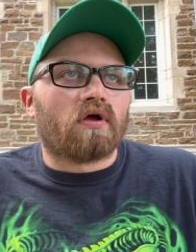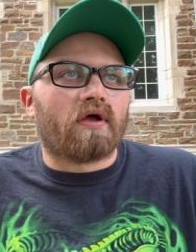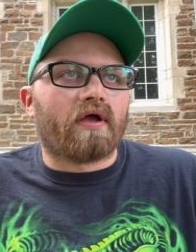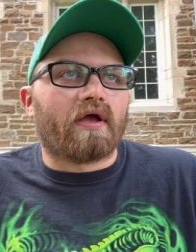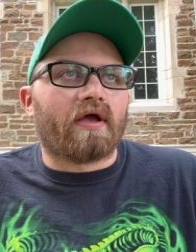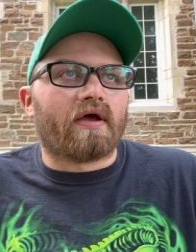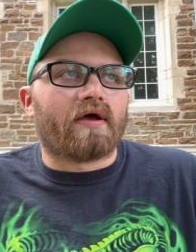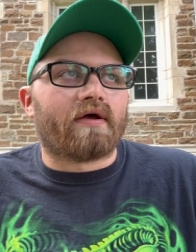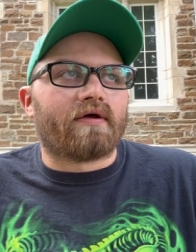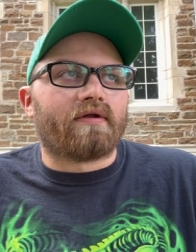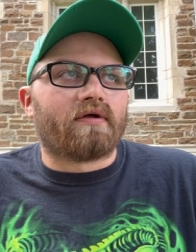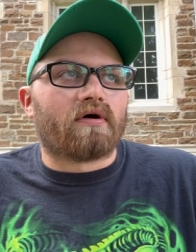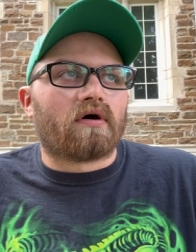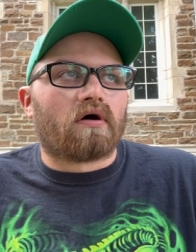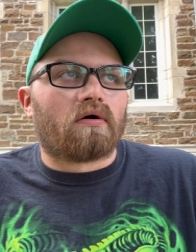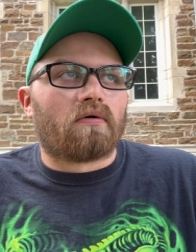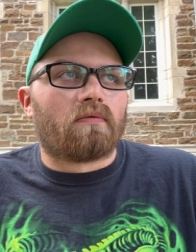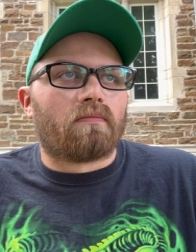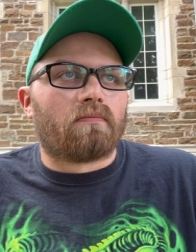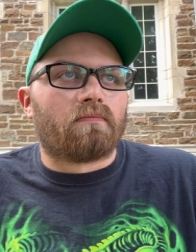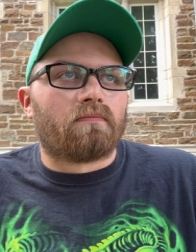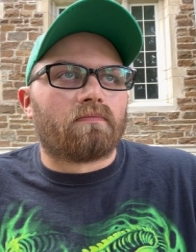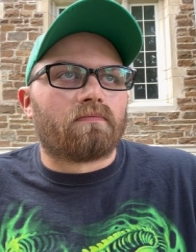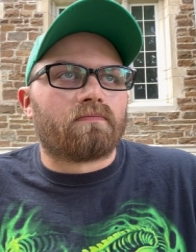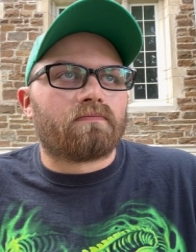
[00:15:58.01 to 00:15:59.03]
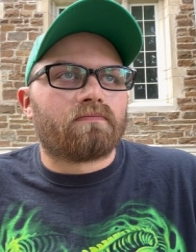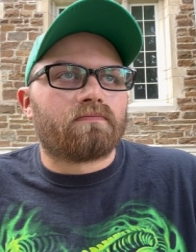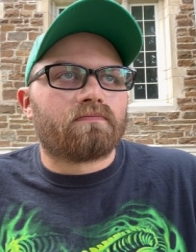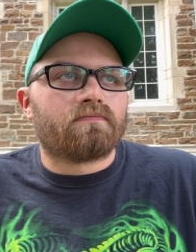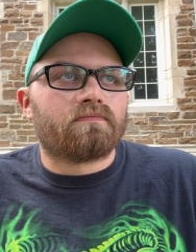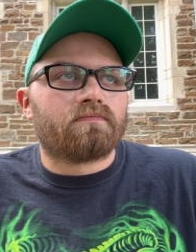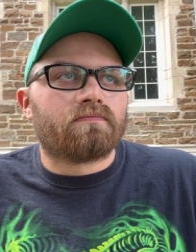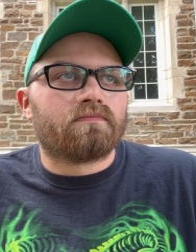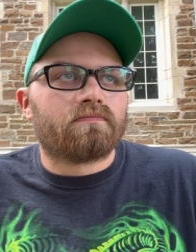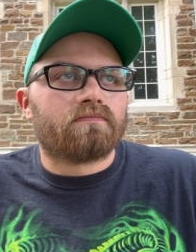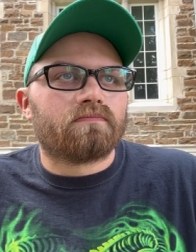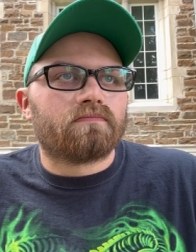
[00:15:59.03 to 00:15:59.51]
And, um,
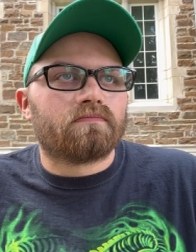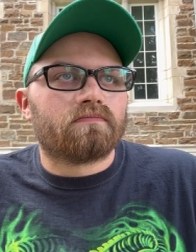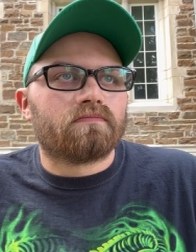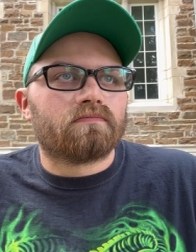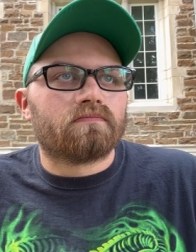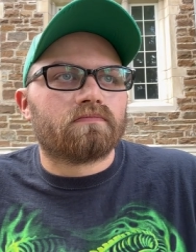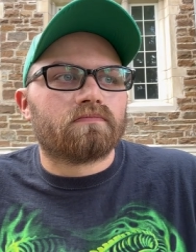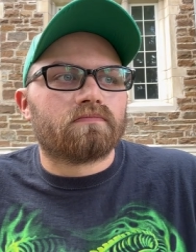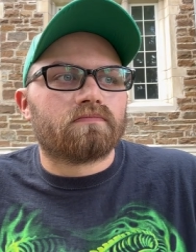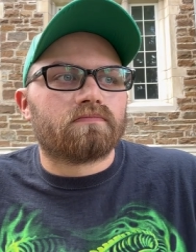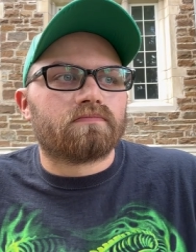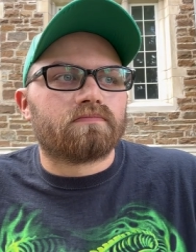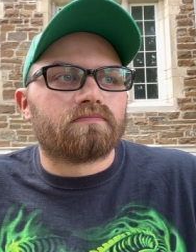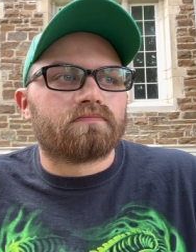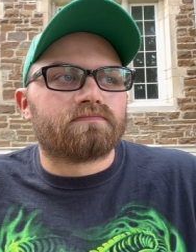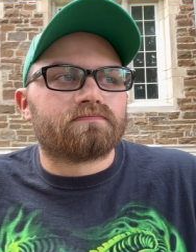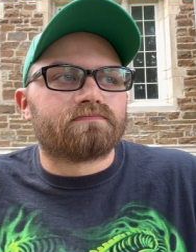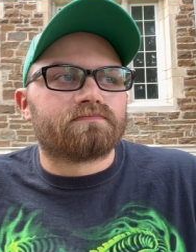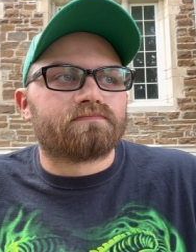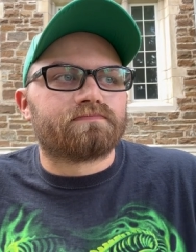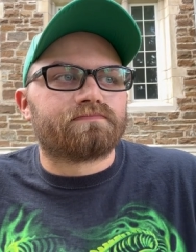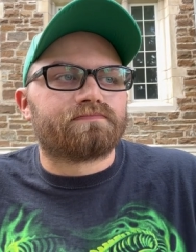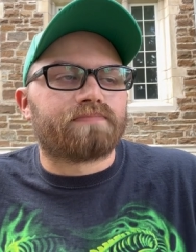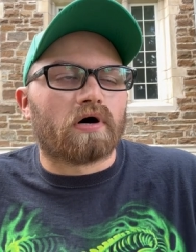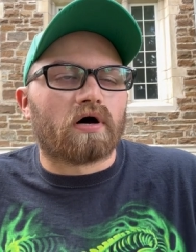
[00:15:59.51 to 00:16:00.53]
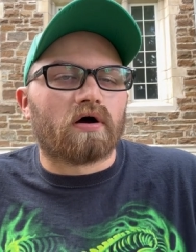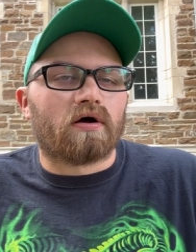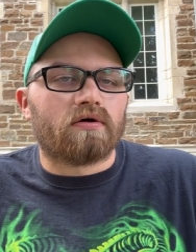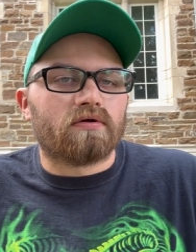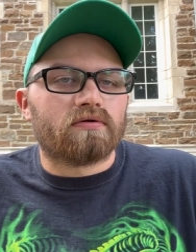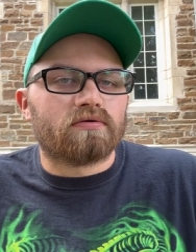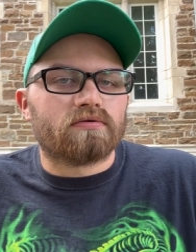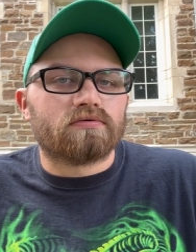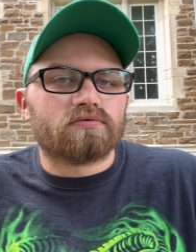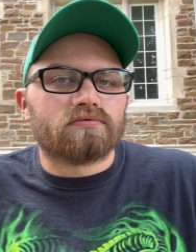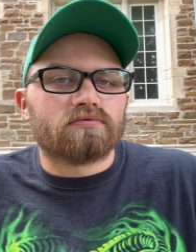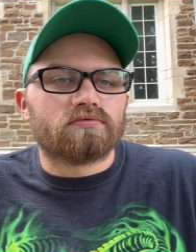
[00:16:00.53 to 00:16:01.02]
but,
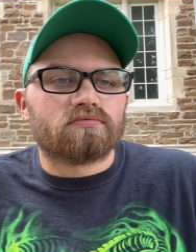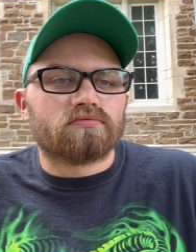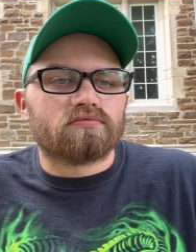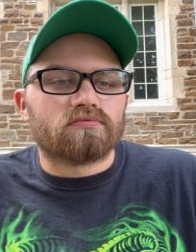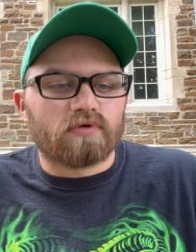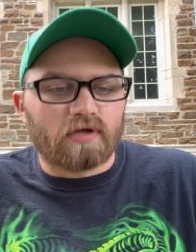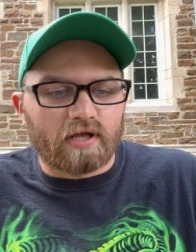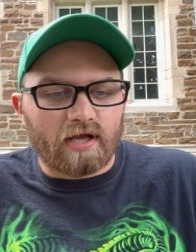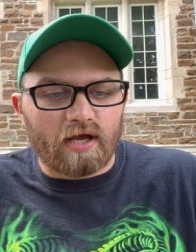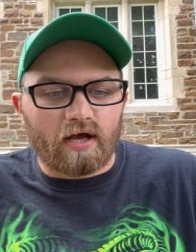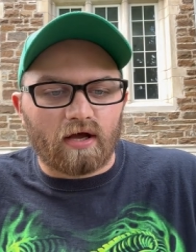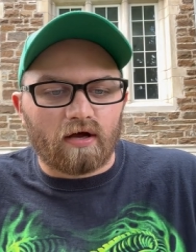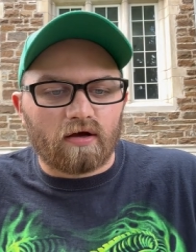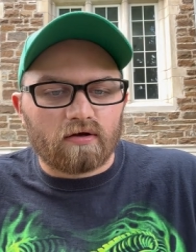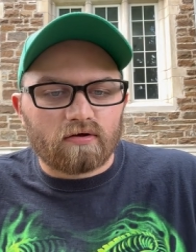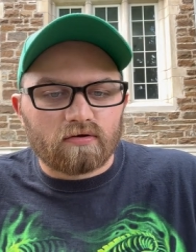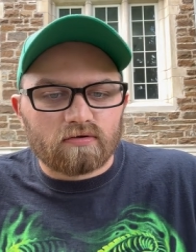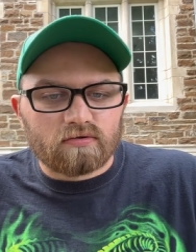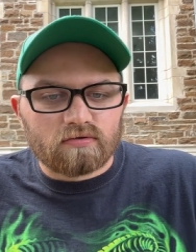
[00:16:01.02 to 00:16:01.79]
yeah,